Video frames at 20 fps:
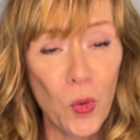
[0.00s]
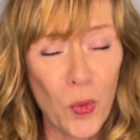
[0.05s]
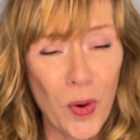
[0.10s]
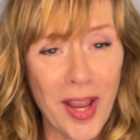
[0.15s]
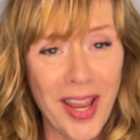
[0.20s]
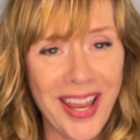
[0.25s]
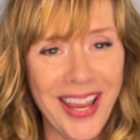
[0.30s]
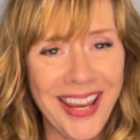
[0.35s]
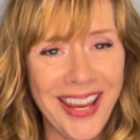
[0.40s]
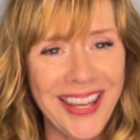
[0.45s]

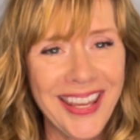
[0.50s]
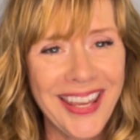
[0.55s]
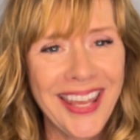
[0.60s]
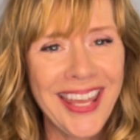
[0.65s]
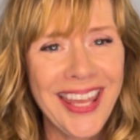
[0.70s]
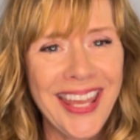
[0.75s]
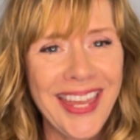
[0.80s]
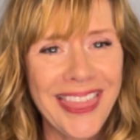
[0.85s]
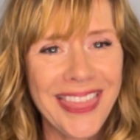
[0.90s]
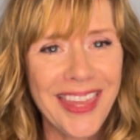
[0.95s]
way
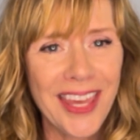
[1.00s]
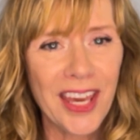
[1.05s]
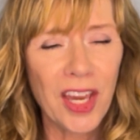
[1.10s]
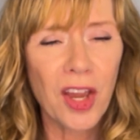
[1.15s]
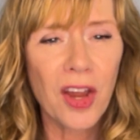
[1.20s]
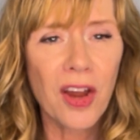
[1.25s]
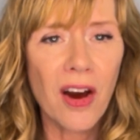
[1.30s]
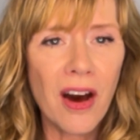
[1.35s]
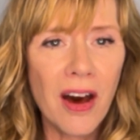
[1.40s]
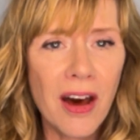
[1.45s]

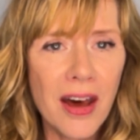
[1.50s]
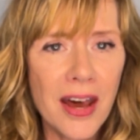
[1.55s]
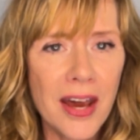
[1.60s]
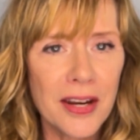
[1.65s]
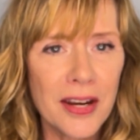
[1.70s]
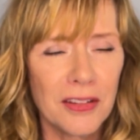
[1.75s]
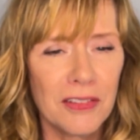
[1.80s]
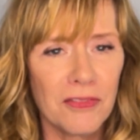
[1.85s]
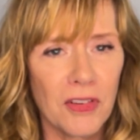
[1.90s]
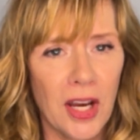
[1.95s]
that
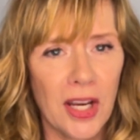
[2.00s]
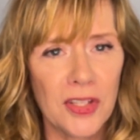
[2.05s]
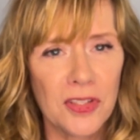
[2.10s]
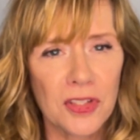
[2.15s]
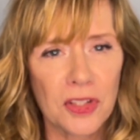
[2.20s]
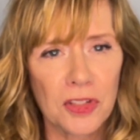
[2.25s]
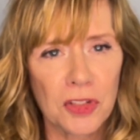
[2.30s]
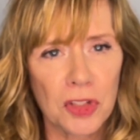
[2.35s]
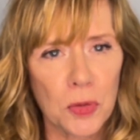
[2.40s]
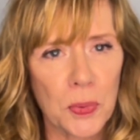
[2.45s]
God invites
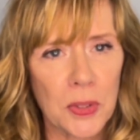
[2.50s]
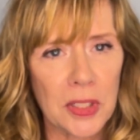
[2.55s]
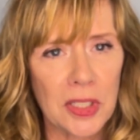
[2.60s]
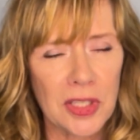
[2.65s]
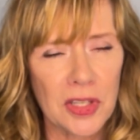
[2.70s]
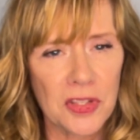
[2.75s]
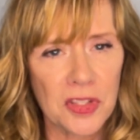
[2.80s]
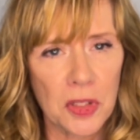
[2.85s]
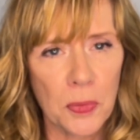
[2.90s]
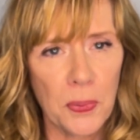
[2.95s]
us to
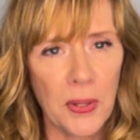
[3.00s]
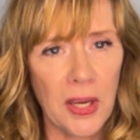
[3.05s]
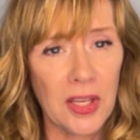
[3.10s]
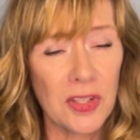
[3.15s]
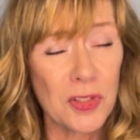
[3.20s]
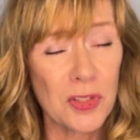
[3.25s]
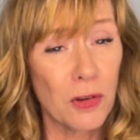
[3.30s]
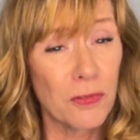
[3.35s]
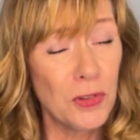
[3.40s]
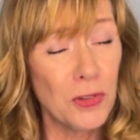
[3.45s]

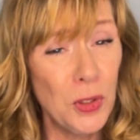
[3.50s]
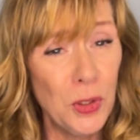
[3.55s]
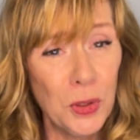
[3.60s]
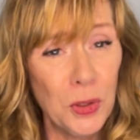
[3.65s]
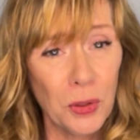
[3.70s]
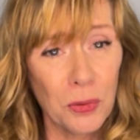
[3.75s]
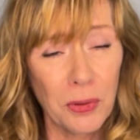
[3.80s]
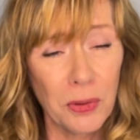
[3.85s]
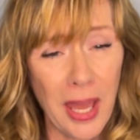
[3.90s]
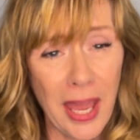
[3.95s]
participate. So if you
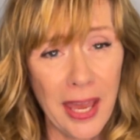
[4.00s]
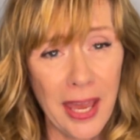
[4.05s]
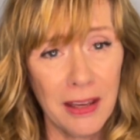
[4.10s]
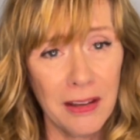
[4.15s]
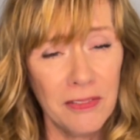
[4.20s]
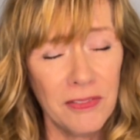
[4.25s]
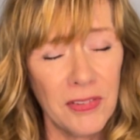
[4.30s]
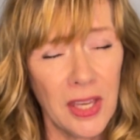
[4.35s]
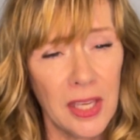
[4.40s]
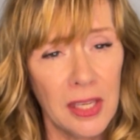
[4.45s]
don't
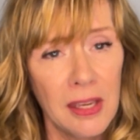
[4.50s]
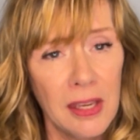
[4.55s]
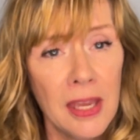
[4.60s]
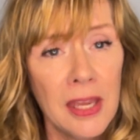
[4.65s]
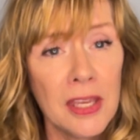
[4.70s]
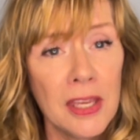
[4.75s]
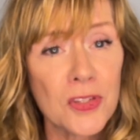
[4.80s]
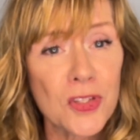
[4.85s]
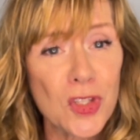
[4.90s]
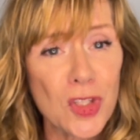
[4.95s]
have a
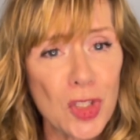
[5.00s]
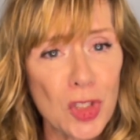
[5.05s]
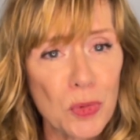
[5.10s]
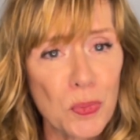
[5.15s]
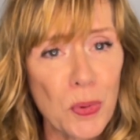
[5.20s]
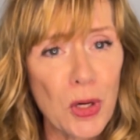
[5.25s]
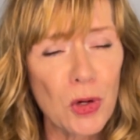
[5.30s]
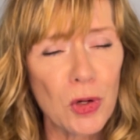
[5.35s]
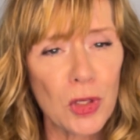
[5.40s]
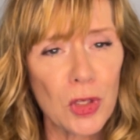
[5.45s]

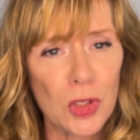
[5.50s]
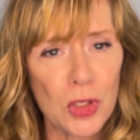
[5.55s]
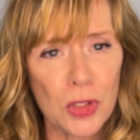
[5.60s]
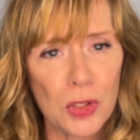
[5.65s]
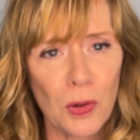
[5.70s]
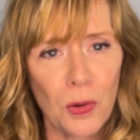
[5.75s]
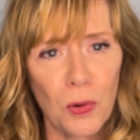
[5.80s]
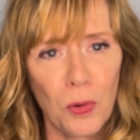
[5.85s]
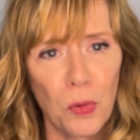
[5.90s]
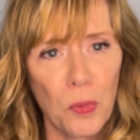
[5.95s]
spirit,
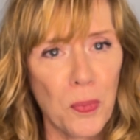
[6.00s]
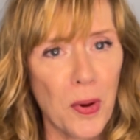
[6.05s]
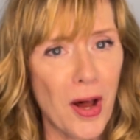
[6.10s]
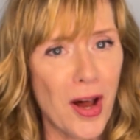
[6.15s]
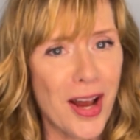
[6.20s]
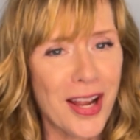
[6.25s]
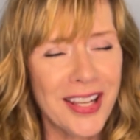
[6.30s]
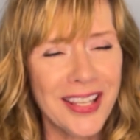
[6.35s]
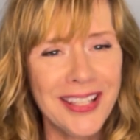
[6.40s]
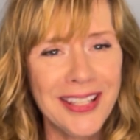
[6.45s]
soul,
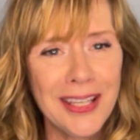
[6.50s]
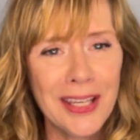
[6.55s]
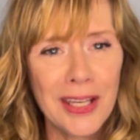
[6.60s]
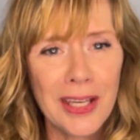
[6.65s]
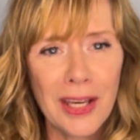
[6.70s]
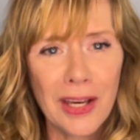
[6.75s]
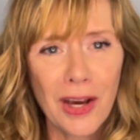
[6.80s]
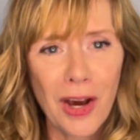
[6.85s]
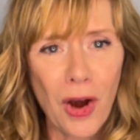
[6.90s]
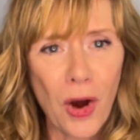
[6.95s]
body,
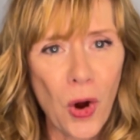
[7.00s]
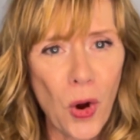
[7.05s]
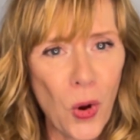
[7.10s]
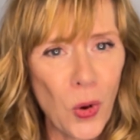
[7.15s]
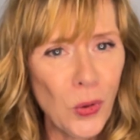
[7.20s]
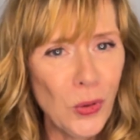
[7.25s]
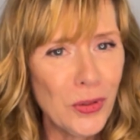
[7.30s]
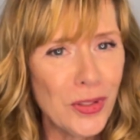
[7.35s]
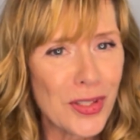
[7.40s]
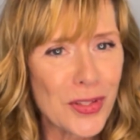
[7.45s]

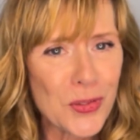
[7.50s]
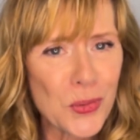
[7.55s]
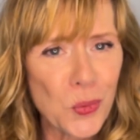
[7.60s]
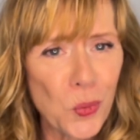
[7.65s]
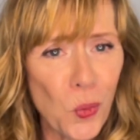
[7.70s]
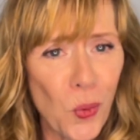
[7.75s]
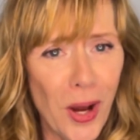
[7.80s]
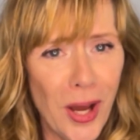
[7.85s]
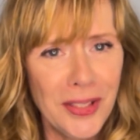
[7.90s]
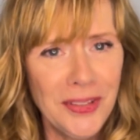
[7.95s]
wholeness,
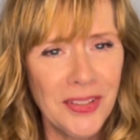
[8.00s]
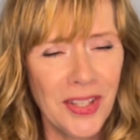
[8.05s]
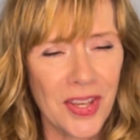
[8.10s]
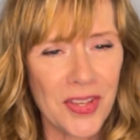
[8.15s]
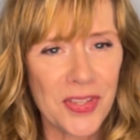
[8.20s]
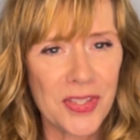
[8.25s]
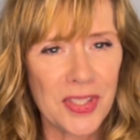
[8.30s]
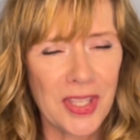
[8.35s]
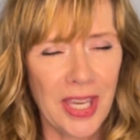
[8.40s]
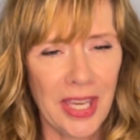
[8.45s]

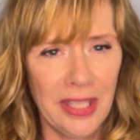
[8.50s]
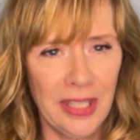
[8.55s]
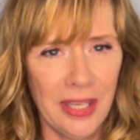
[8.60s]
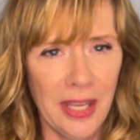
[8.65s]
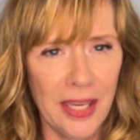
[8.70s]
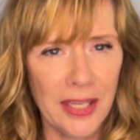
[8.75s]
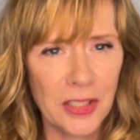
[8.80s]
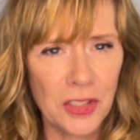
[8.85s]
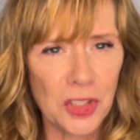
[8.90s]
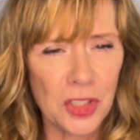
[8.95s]
oneness,
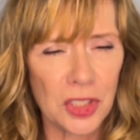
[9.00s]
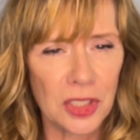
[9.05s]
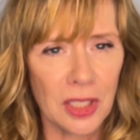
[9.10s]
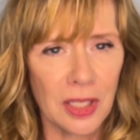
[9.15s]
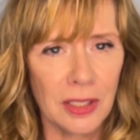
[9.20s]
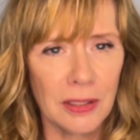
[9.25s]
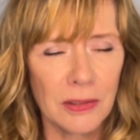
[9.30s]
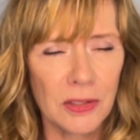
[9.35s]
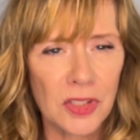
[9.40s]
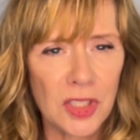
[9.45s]

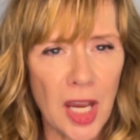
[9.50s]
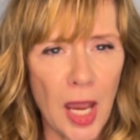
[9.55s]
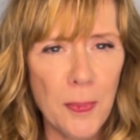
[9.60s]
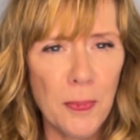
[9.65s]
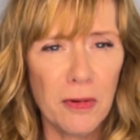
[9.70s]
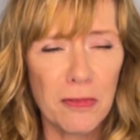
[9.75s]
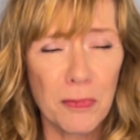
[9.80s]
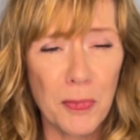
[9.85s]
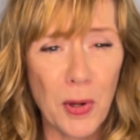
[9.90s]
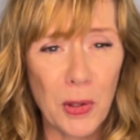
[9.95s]
connection type
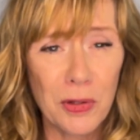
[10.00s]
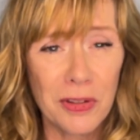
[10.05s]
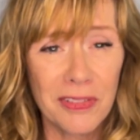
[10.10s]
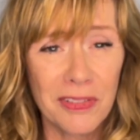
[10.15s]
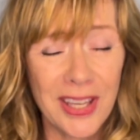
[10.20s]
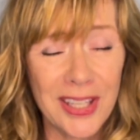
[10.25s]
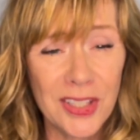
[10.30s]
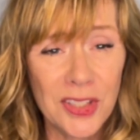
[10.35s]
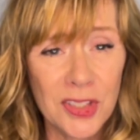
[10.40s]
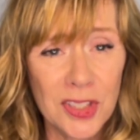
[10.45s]
of
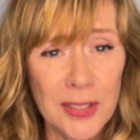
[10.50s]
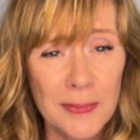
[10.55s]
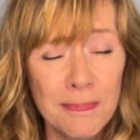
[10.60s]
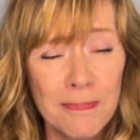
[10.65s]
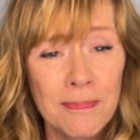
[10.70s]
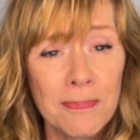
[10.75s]
motivation,